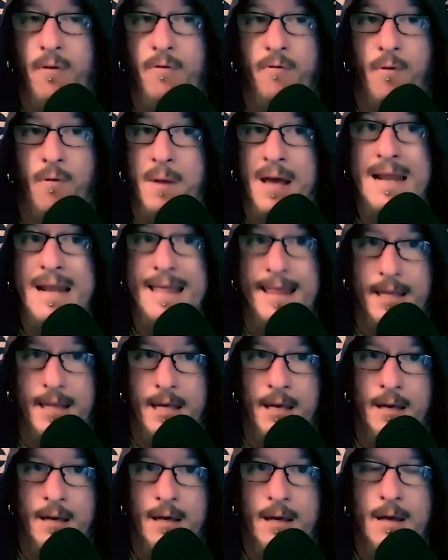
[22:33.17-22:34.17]
from
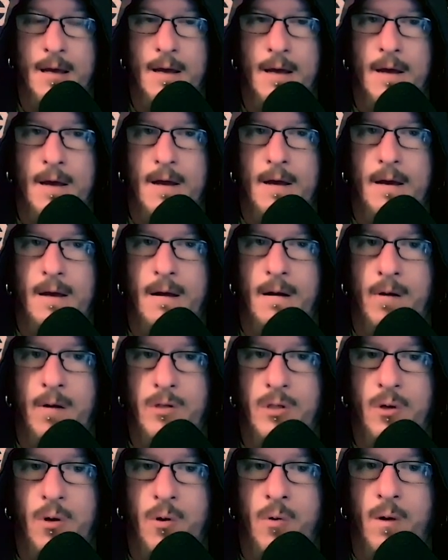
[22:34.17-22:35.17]
anything you know
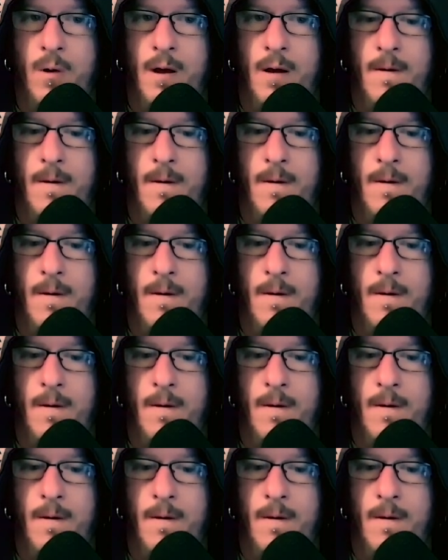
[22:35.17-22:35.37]
so